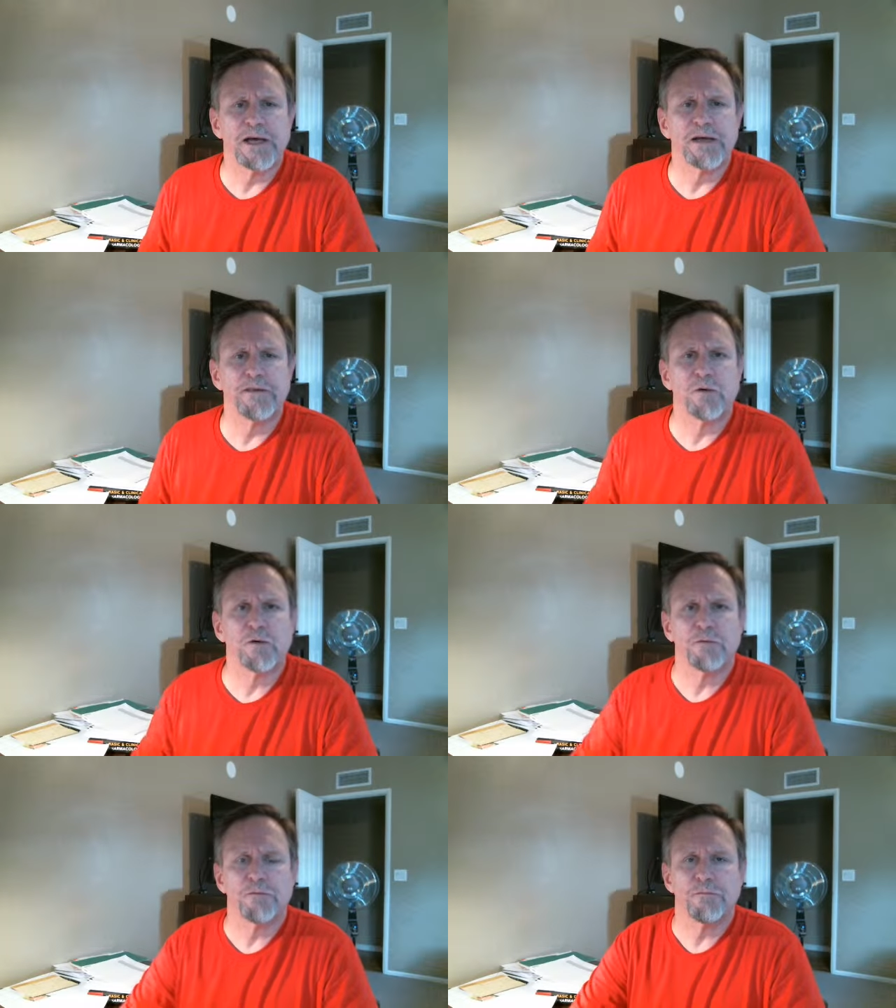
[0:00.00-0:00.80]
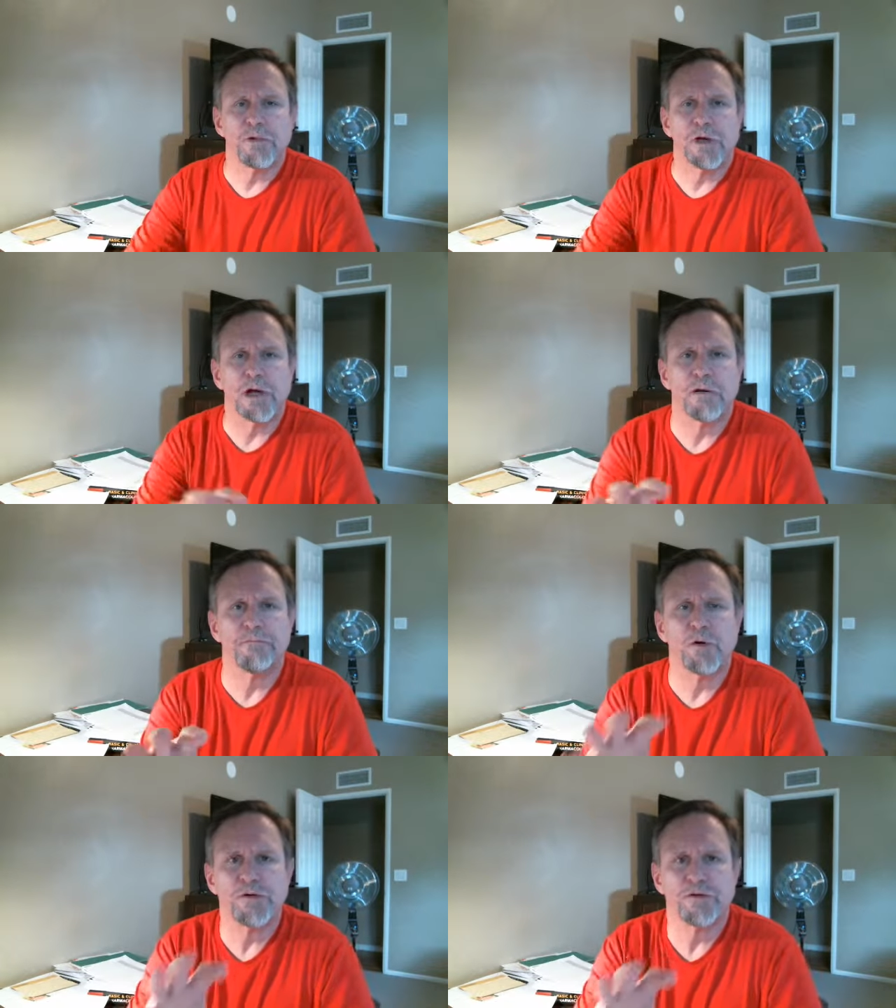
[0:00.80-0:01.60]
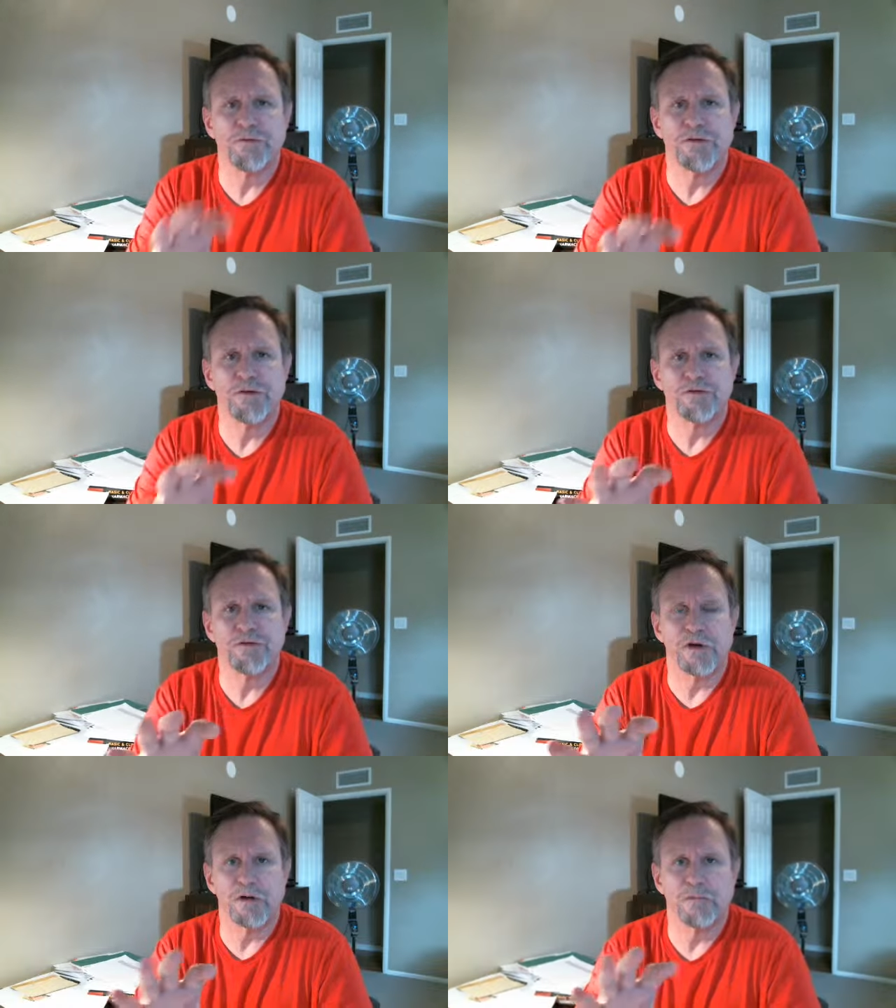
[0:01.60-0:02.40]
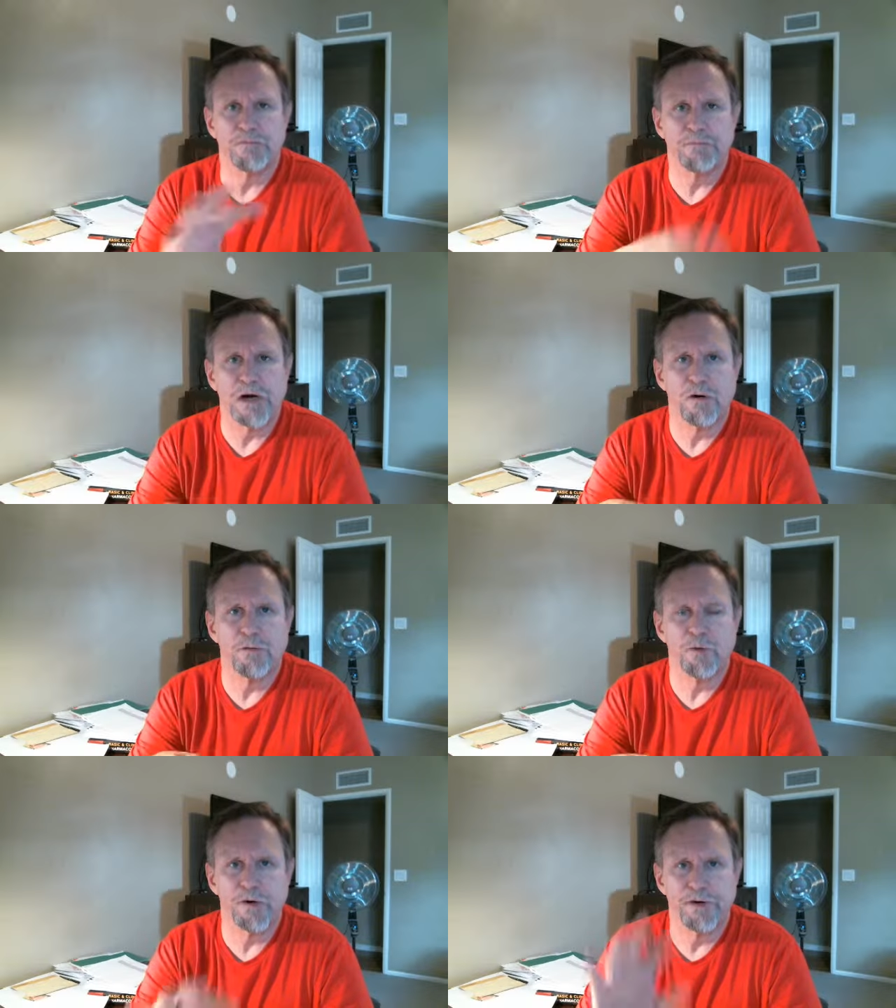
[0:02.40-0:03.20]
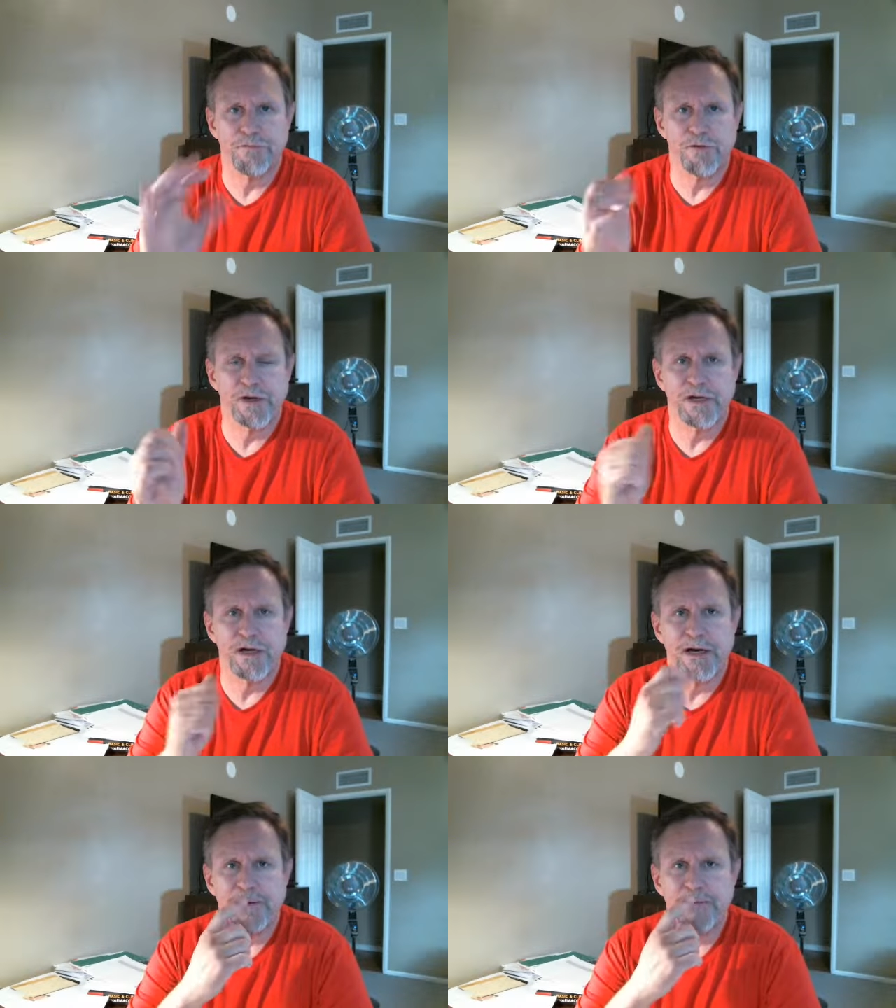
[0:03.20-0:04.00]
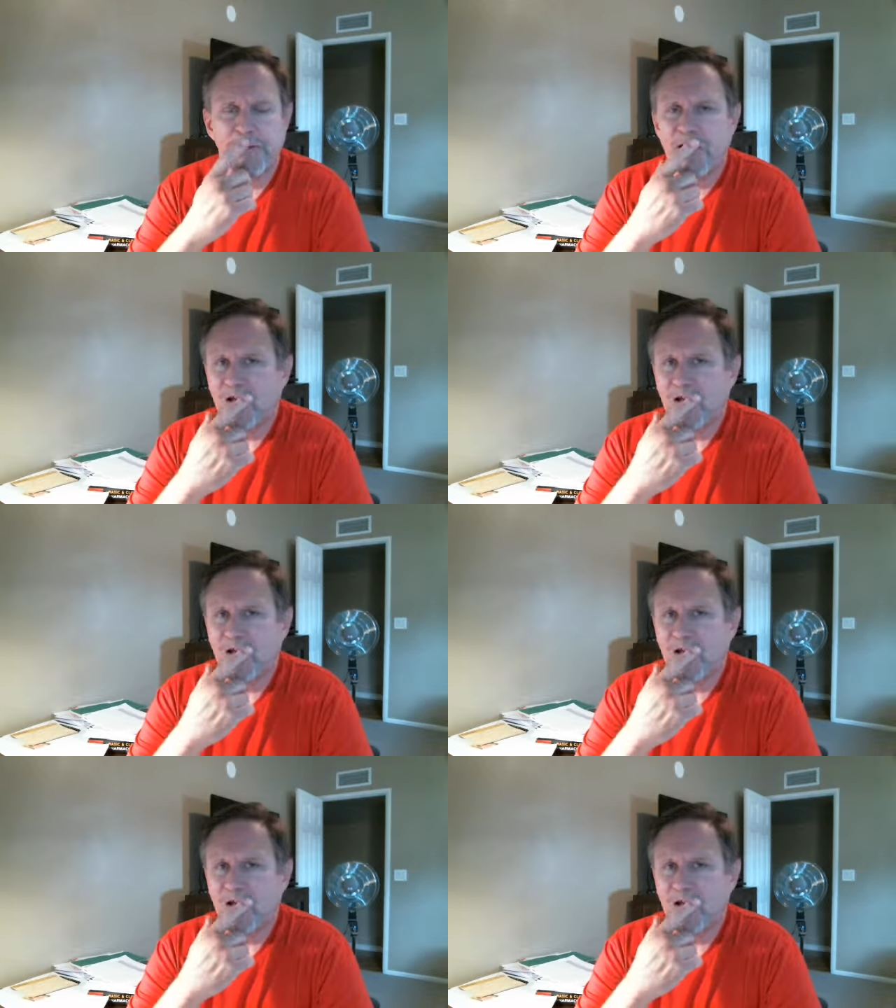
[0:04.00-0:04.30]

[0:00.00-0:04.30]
and the whole focus of this PowerPoint, if you'll get it out,